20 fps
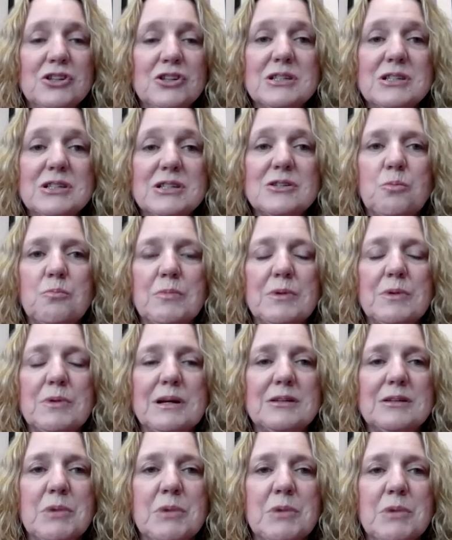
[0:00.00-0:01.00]
just
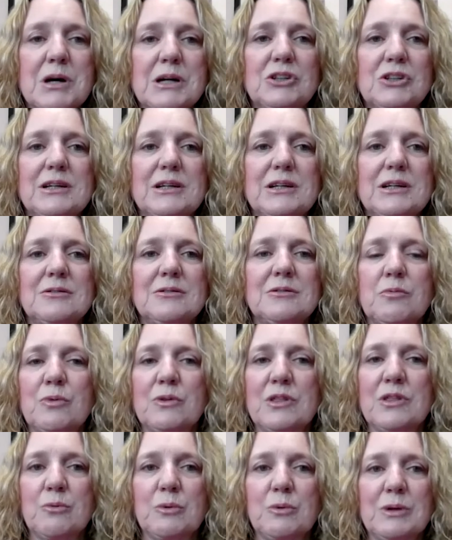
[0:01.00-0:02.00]
as much as
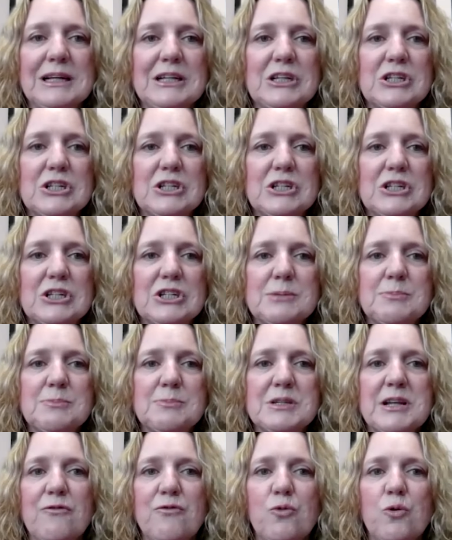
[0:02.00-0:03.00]
with the
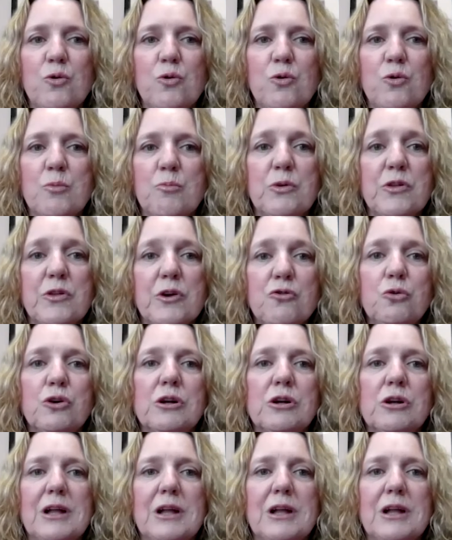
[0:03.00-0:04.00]
relationships that I've formed with our
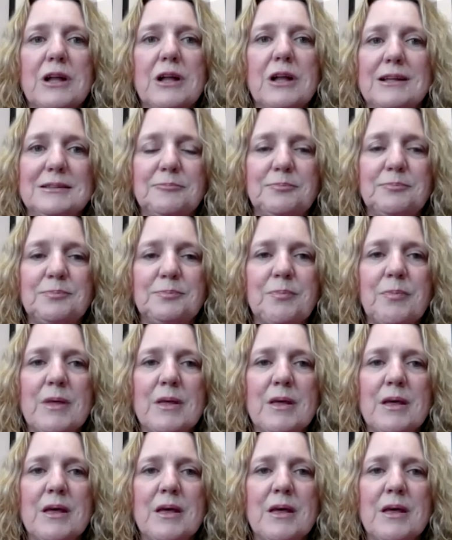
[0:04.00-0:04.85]
newer clients.